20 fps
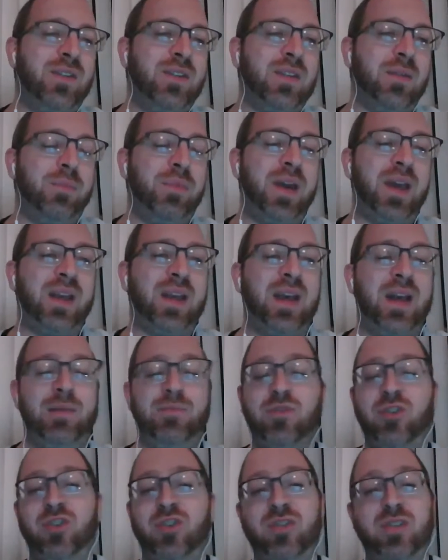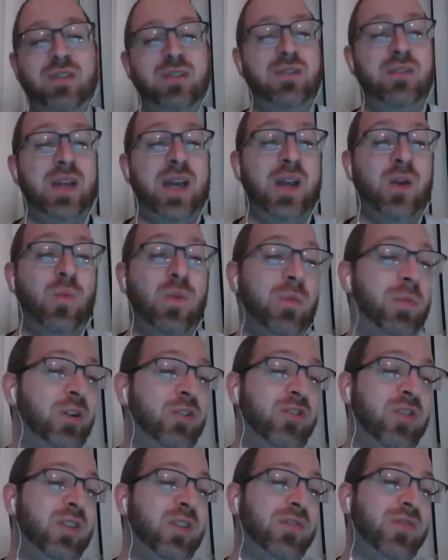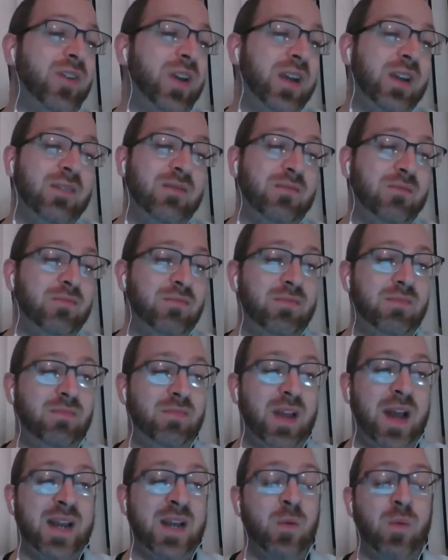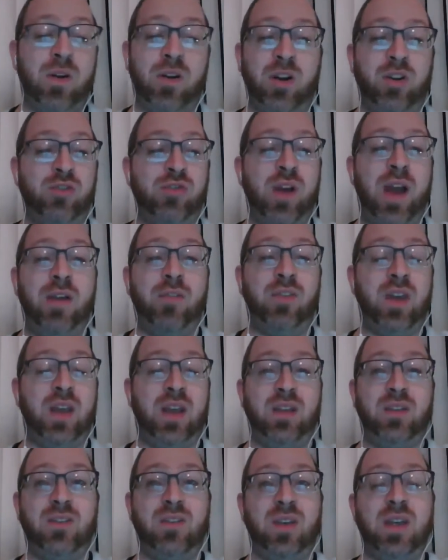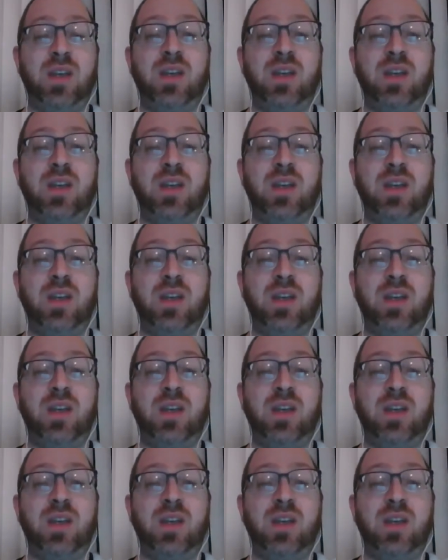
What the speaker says: as the pick. I don't want much of this fight anywhere on DraftKings.